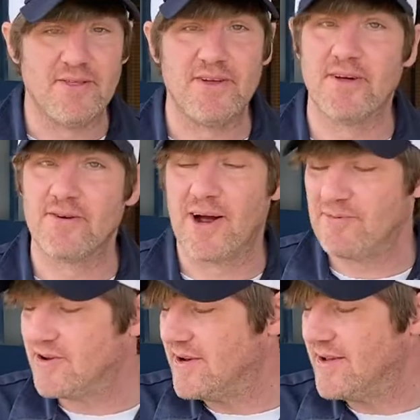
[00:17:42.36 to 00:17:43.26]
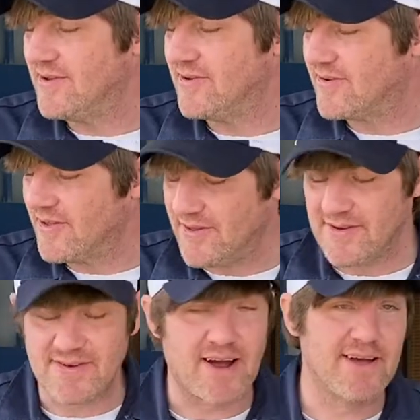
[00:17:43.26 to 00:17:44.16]
the other option is
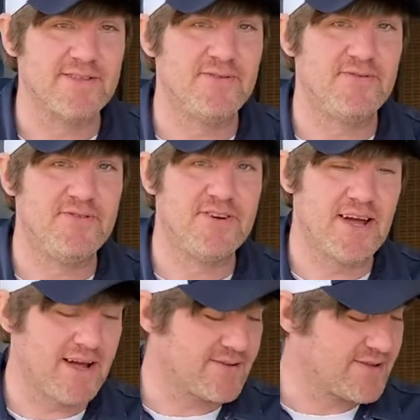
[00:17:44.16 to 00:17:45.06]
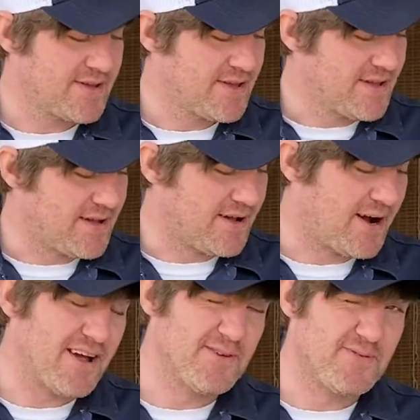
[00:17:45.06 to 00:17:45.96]
these high lift jacks.
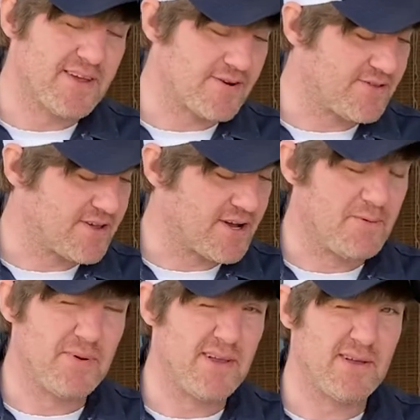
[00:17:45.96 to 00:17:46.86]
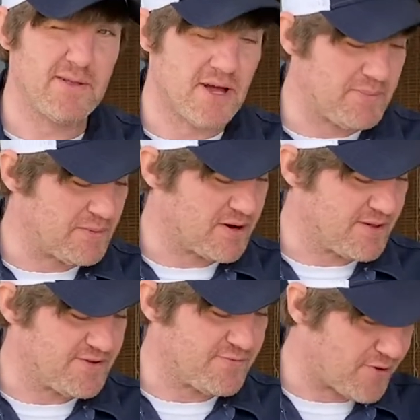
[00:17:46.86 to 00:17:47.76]
High lift is actually the company. A lot of people call
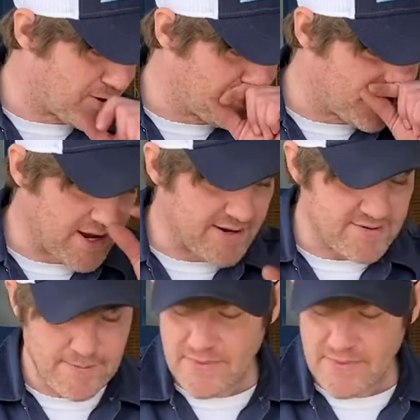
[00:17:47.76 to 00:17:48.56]
these farm jacks.